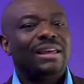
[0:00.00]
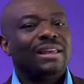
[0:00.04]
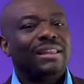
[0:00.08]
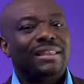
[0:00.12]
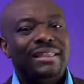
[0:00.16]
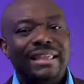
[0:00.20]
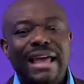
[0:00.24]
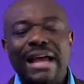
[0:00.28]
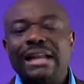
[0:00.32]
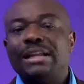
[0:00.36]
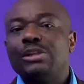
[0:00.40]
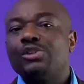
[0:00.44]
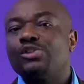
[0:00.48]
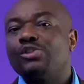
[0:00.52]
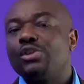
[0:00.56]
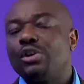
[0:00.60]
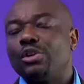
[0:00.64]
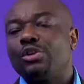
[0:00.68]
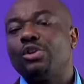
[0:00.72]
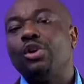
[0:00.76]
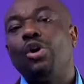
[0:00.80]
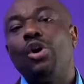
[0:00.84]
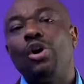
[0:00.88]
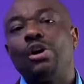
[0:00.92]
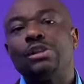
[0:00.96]
That is
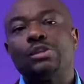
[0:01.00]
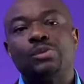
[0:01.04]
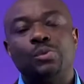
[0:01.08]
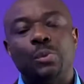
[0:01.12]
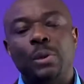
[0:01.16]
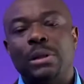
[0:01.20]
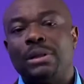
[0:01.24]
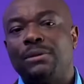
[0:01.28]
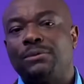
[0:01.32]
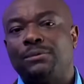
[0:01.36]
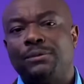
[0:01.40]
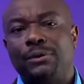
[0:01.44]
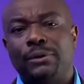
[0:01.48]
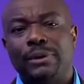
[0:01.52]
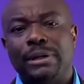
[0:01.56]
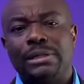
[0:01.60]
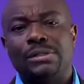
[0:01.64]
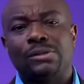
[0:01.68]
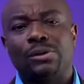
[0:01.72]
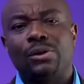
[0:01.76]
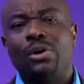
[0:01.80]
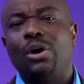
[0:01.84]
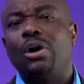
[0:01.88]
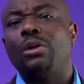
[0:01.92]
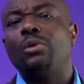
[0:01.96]
not God's will for
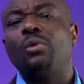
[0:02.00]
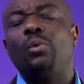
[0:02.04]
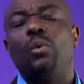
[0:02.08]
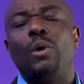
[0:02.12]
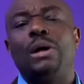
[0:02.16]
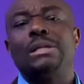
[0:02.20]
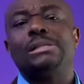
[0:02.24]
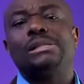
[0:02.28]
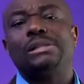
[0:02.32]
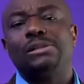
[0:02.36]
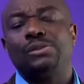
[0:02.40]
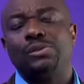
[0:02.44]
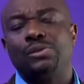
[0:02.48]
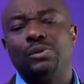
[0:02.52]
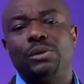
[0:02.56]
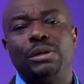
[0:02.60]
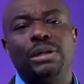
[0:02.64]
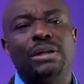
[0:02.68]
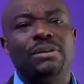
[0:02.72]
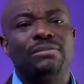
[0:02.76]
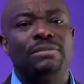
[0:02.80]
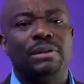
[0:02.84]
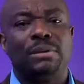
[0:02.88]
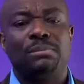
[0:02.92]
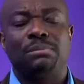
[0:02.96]
us. God wants us to
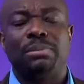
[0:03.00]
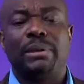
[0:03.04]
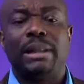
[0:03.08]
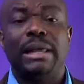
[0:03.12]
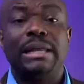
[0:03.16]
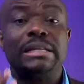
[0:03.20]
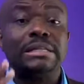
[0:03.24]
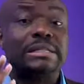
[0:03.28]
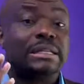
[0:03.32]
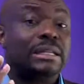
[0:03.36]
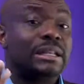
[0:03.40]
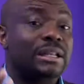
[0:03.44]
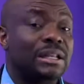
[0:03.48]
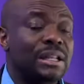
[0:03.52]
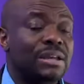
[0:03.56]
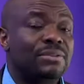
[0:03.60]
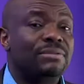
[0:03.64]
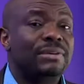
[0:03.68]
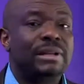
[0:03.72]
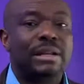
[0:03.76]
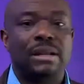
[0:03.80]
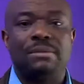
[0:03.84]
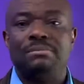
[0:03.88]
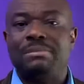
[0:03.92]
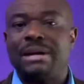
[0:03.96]
live in plenty, live
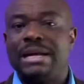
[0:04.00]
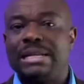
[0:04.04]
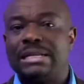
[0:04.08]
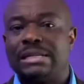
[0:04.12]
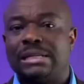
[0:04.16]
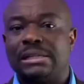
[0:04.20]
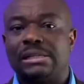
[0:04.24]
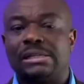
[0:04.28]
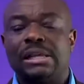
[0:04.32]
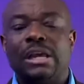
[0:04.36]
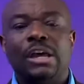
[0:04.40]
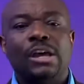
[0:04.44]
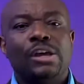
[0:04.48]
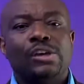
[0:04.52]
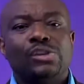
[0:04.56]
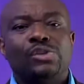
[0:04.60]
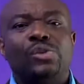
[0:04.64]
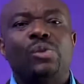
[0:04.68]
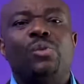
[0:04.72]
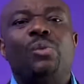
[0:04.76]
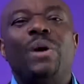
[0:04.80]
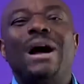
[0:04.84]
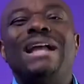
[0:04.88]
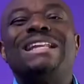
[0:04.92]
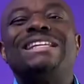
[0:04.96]
in abundance. So
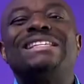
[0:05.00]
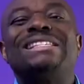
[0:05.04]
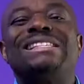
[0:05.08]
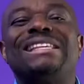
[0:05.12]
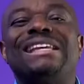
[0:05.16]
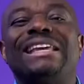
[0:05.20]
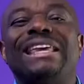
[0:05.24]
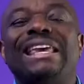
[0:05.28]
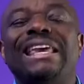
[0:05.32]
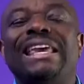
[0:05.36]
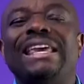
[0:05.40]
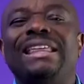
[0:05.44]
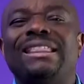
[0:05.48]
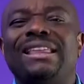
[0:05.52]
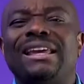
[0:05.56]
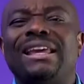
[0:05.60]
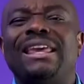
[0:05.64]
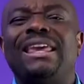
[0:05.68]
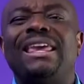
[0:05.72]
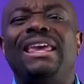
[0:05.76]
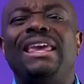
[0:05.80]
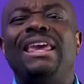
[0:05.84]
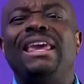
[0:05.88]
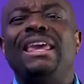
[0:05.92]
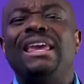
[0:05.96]
what is the key? The
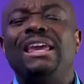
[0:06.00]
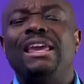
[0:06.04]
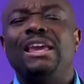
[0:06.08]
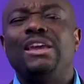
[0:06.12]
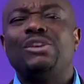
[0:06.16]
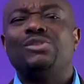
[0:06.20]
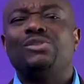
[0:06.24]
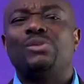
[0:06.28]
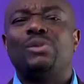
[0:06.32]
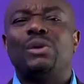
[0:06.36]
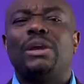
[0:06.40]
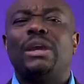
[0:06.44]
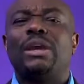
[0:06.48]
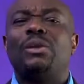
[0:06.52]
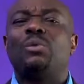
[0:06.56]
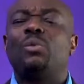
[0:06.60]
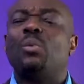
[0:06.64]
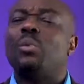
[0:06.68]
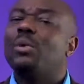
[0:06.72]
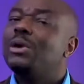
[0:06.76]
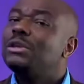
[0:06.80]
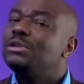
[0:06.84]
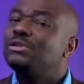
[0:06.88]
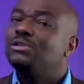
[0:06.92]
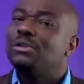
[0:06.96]
key is to get
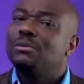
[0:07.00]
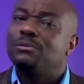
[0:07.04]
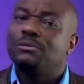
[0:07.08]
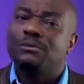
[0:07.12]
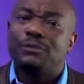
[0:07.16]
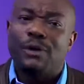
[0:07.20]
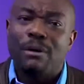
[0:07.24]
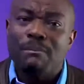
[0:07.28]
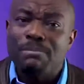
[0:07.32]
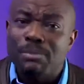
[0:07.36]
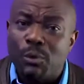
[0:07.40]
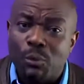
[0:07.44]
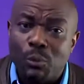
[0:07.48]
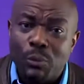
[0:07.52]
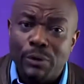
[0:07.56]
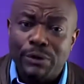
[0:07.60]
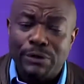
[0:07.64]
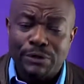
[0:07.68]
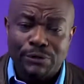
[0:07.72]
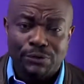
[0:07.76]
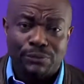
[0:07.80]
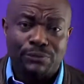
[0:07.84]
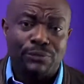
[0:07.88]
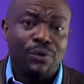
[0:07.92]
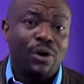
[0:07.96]
wisdom from the
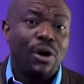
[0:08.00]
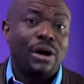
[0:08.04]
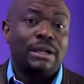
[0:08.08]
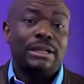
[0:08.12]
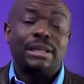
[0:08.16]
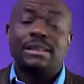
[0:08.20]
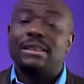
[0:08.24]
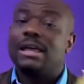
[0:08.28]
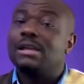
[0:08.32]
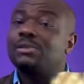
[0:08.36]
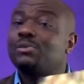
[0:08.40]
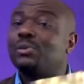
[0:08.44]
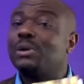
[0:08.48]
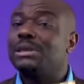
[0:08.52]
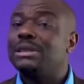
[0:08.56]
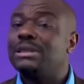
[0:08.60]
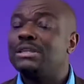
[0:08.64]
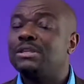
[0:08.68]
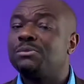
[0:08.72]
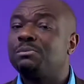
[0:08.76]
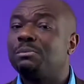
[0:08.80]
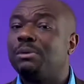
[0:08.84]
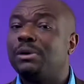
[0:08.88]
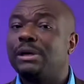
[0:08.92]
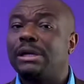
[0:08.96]
Word of God. And that's what
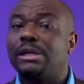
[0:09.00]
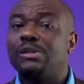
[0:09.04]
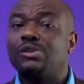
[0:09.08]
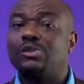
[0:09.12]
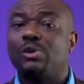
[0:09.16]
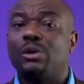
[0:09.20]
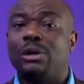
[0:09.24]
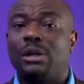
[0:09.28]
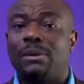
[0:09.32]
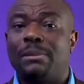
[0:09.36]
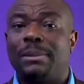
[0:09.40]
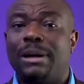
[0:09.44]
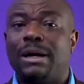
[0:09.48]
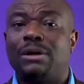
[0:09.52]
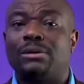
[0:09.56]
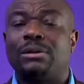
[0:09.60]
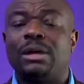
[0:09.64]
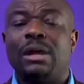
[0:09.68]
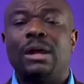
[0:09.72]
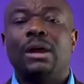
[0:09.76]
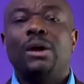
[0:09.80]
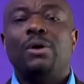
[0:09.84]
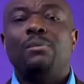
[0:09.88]
this book is all about.